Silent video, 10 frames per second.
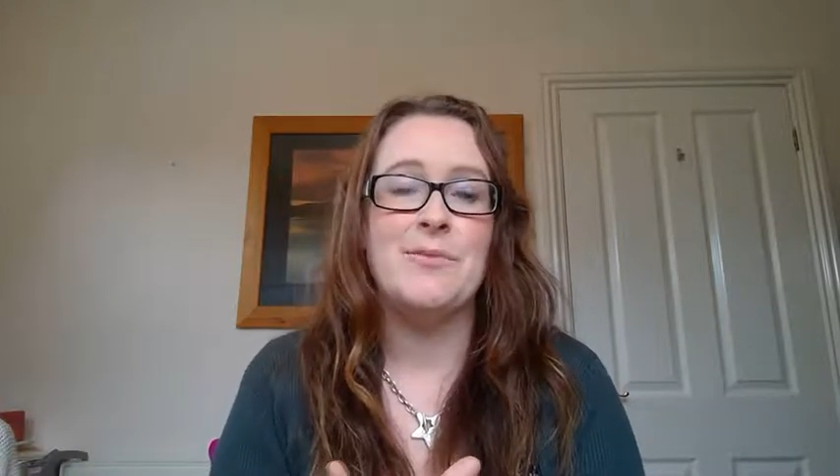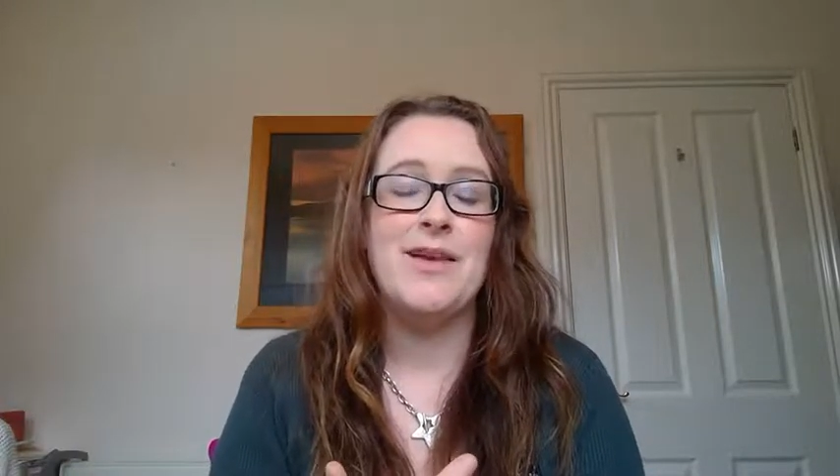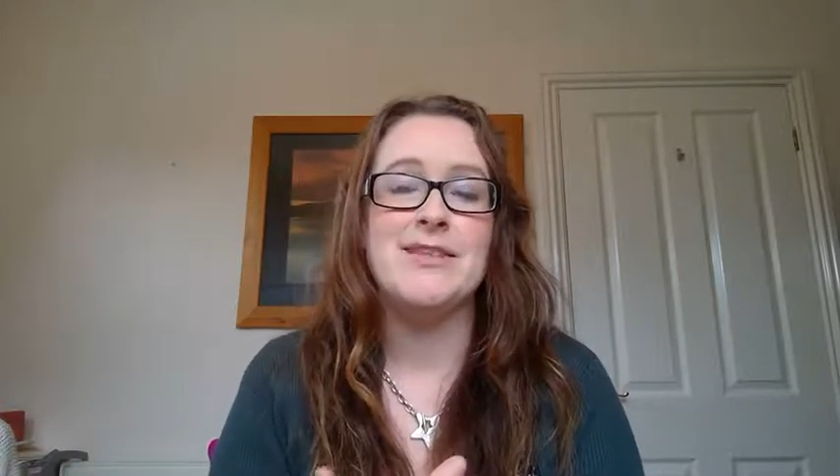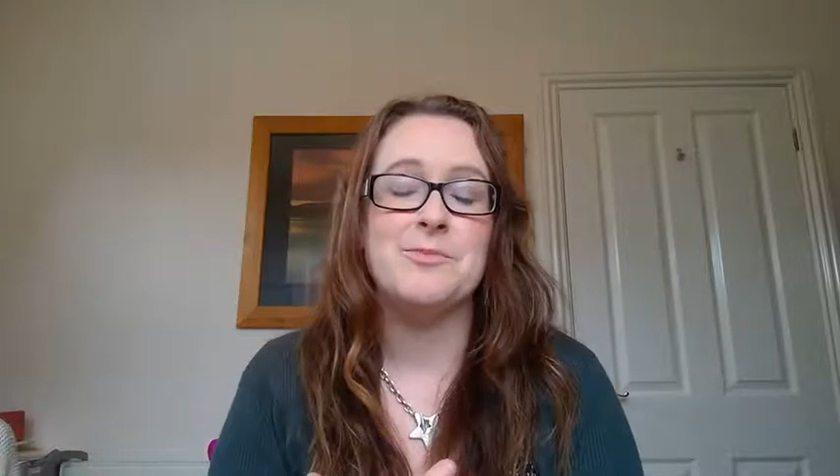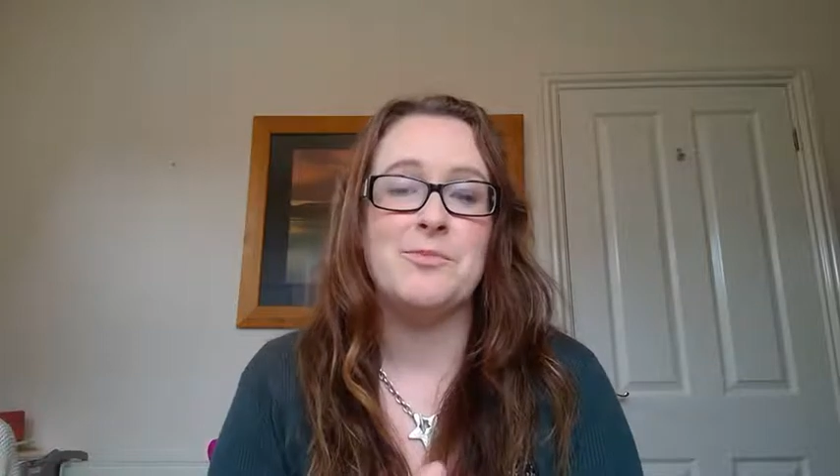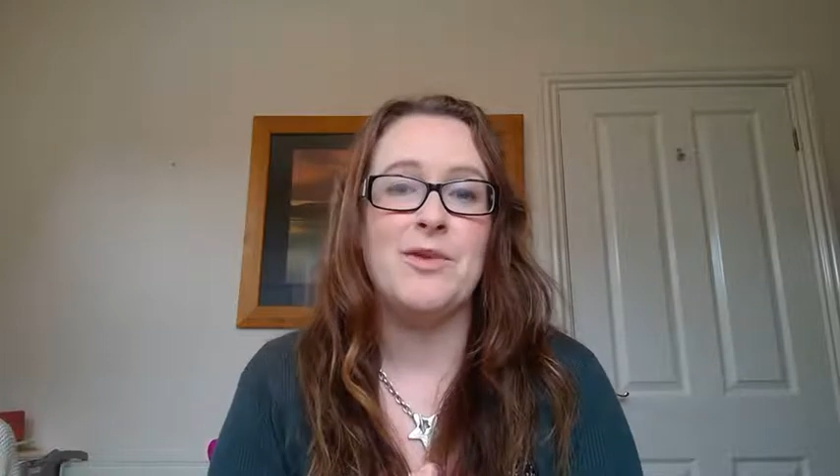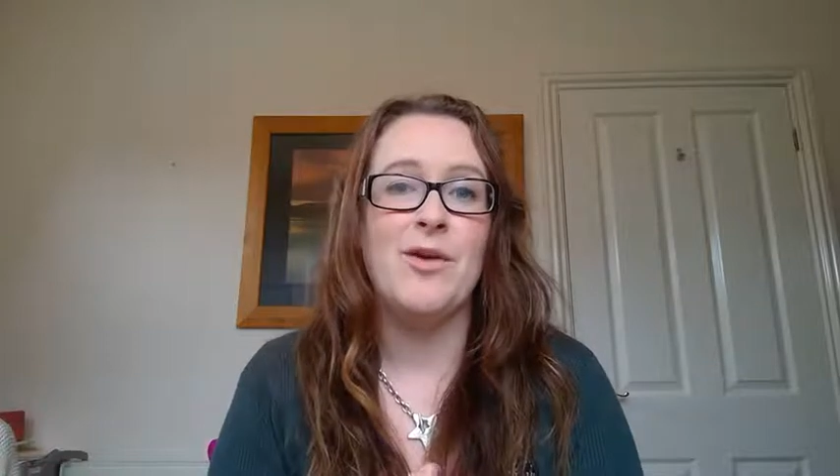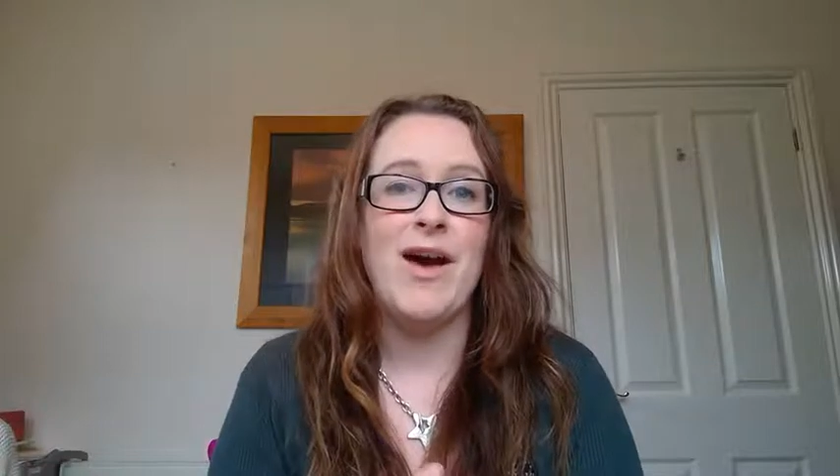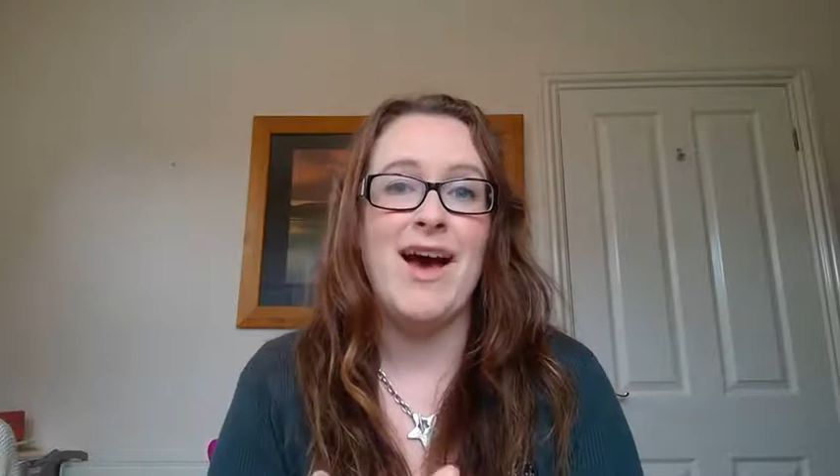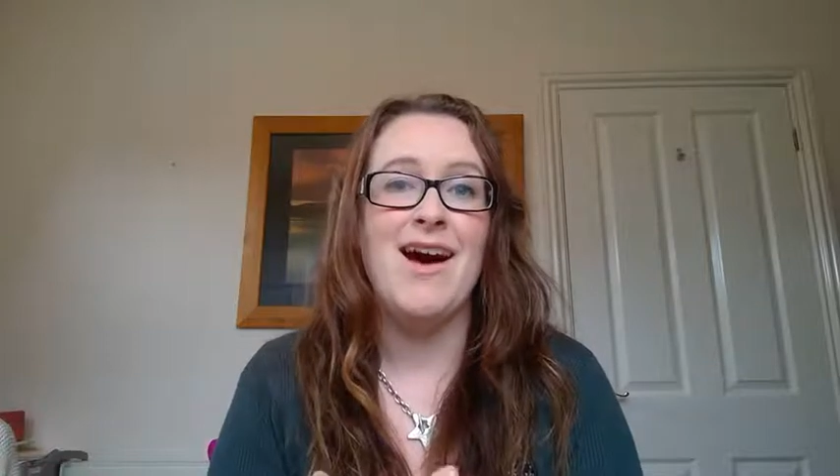it's
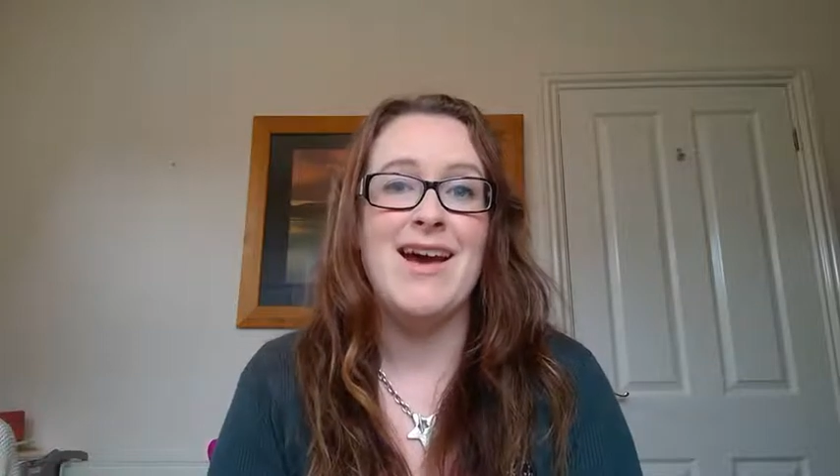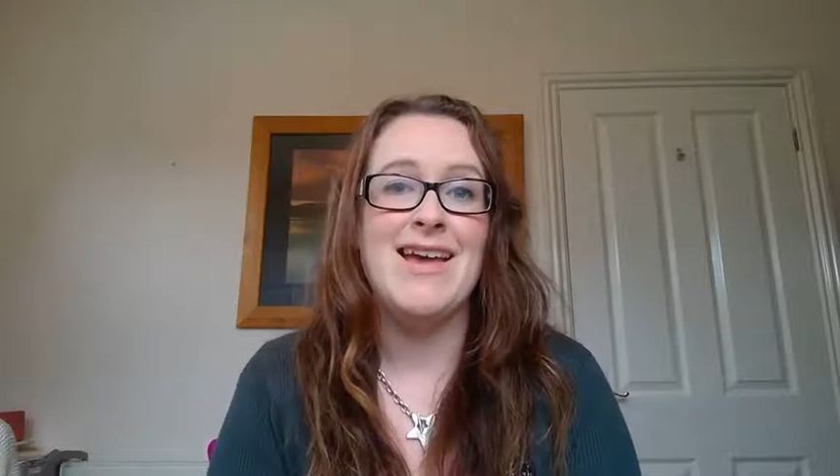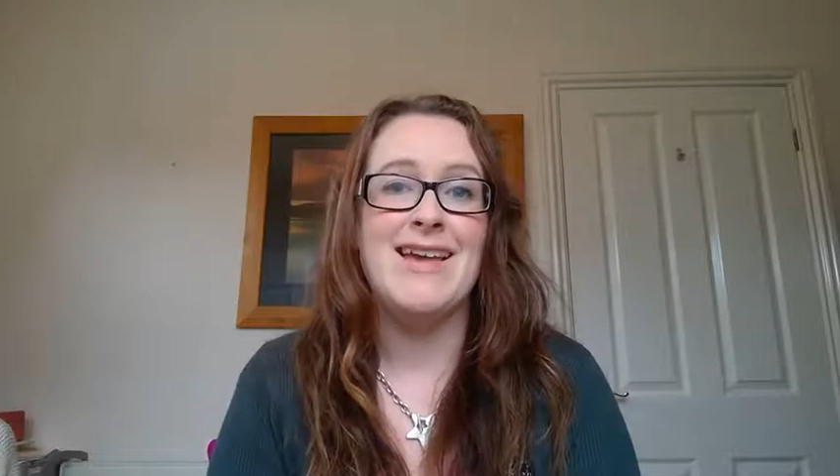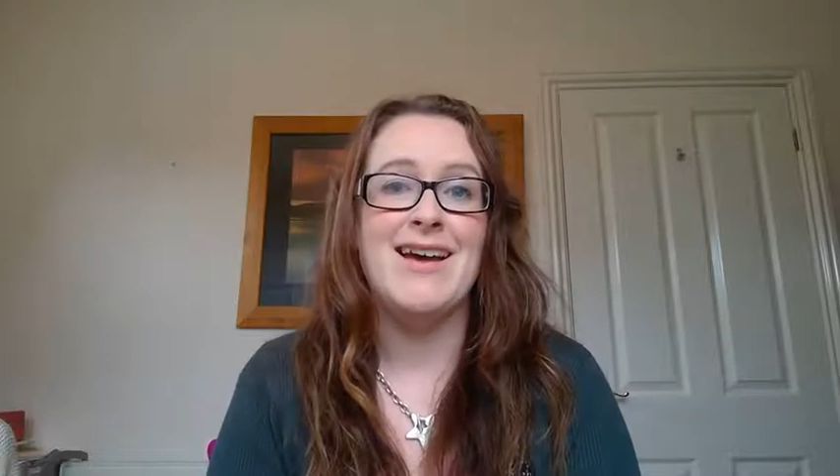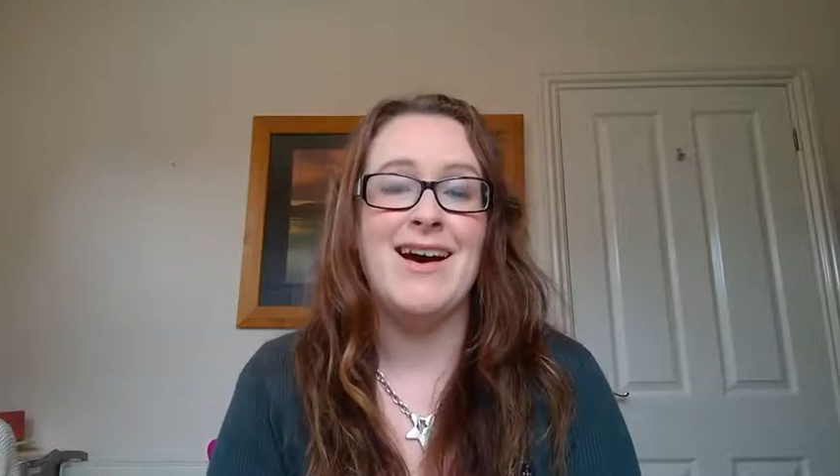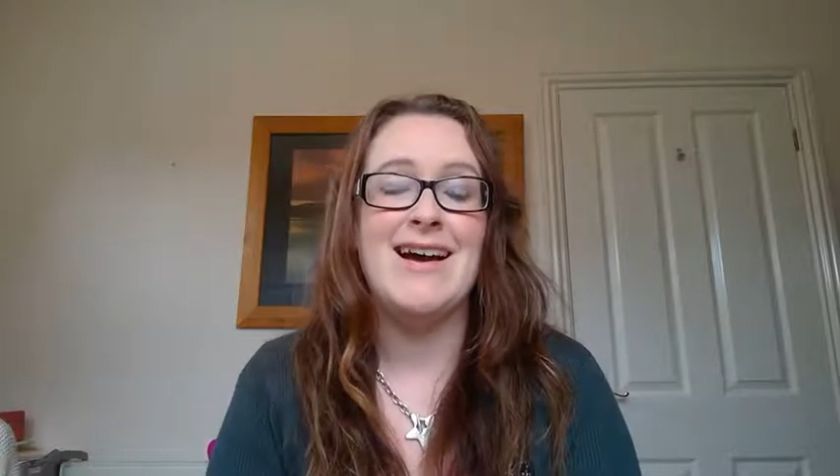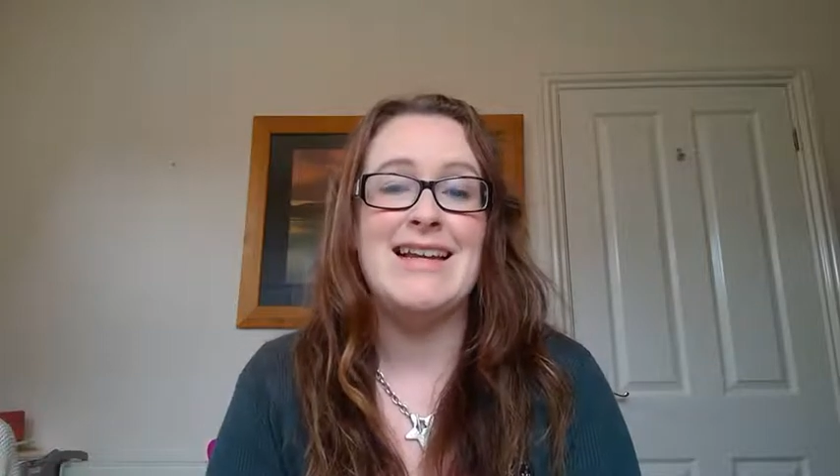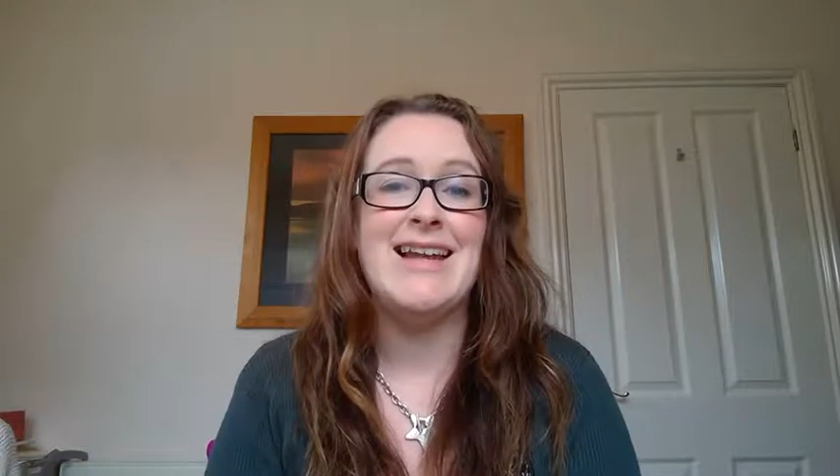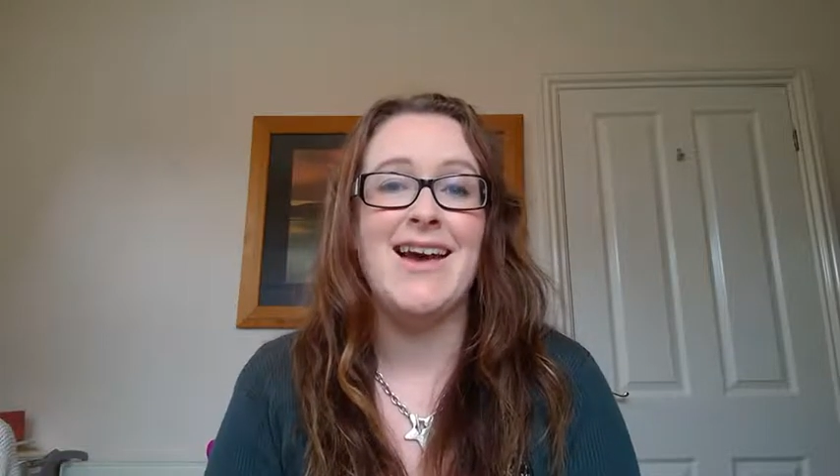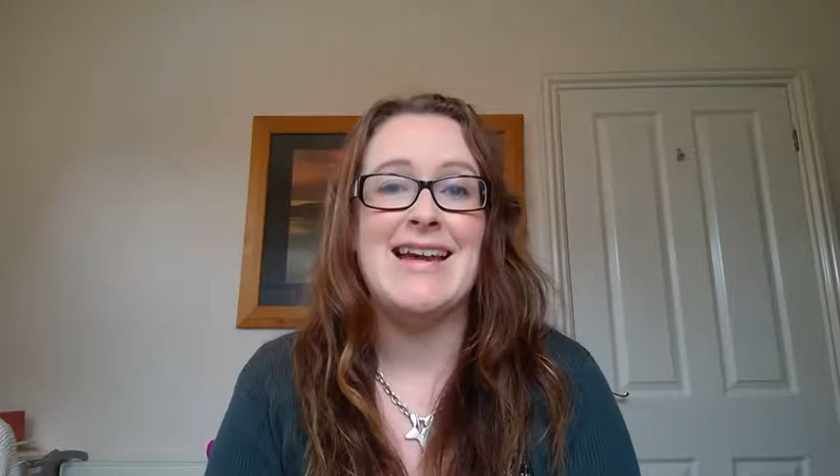quite
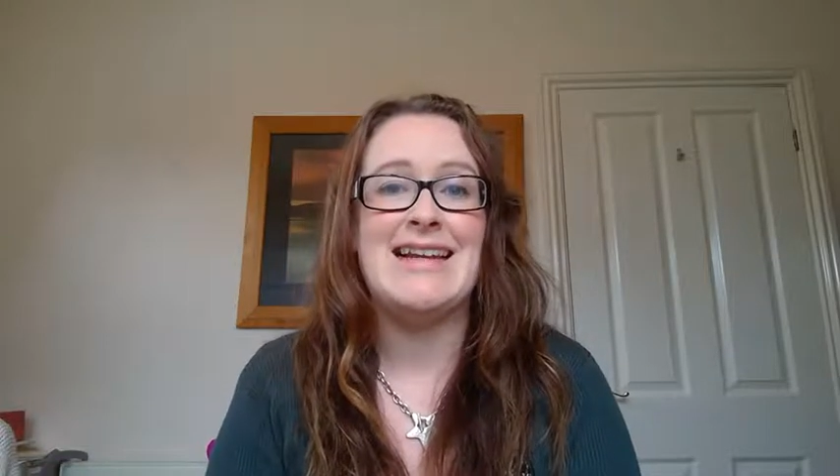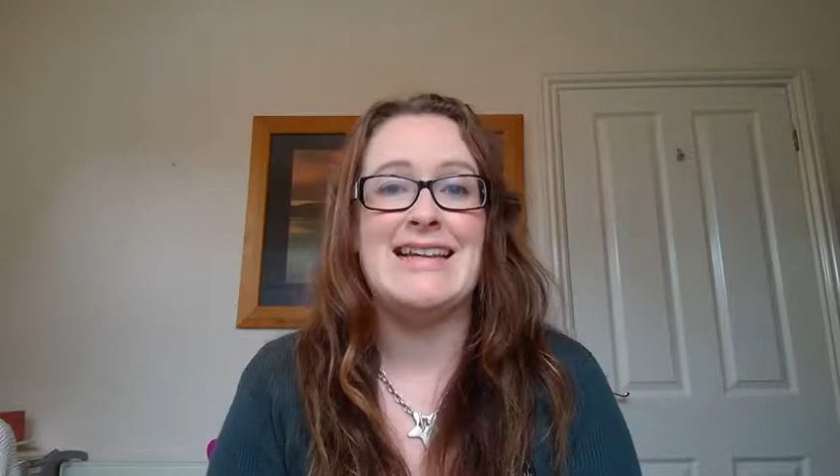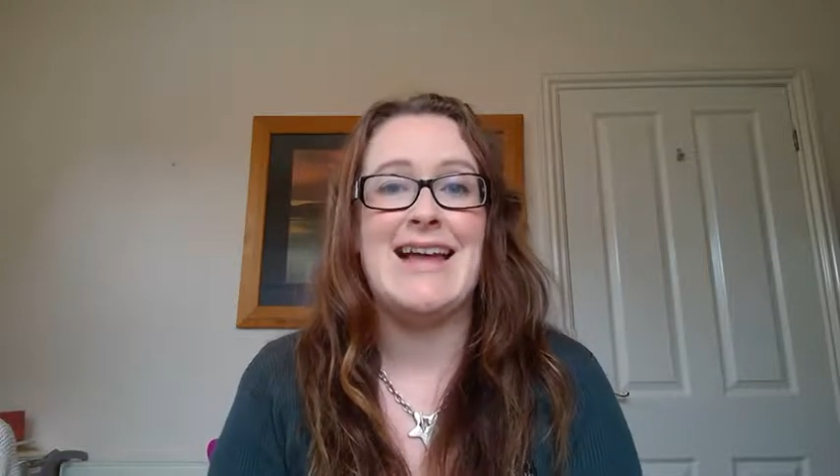highly likely